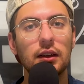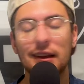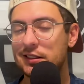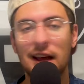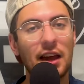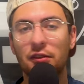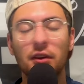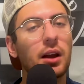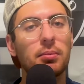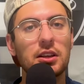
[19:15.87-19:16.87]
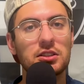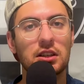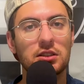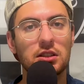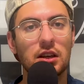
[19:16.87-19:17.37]
It's not a fair
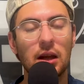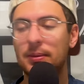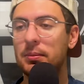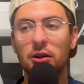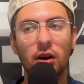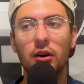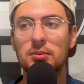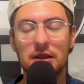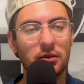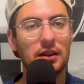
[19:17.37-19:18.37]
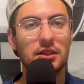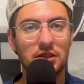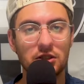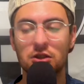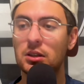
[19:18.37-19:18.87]
business, and people don't always make the right
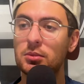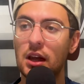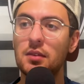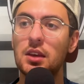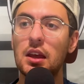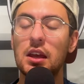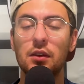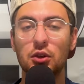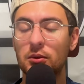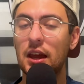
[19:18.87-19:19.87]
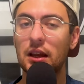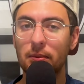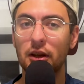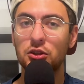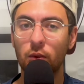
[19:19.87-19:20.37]
decisions. Sometimes if you take a
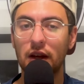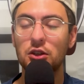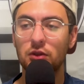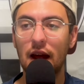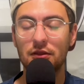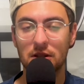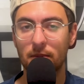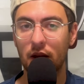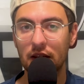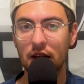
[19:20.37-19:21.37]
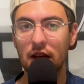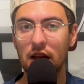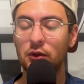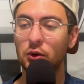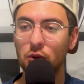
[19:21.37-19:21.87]
big swing and draft somebody,
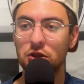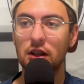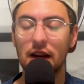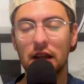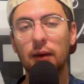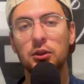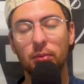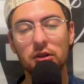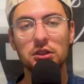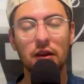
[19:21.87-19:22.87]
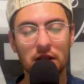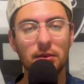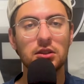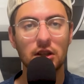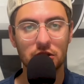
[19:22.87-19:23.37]
if you lose a lot of games to put yourself in a
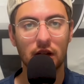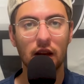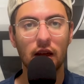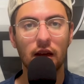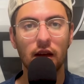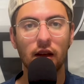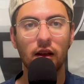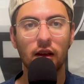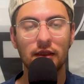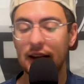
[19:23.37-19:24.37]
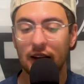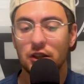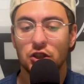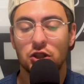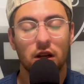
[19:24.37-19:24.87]
position, that guy's
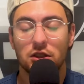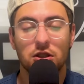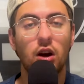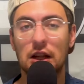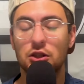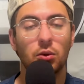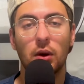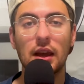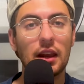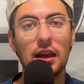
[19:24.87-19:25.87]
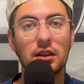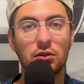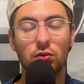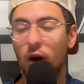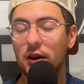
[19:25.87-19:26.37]
just going to start. That's the way it is,
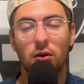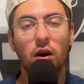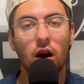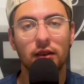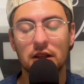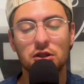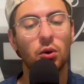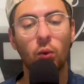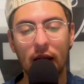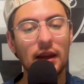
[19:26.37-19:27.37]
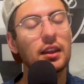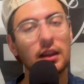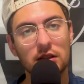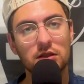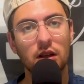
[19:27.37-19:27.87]
right or wrong. That's the way it
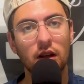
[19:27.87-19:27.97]
is.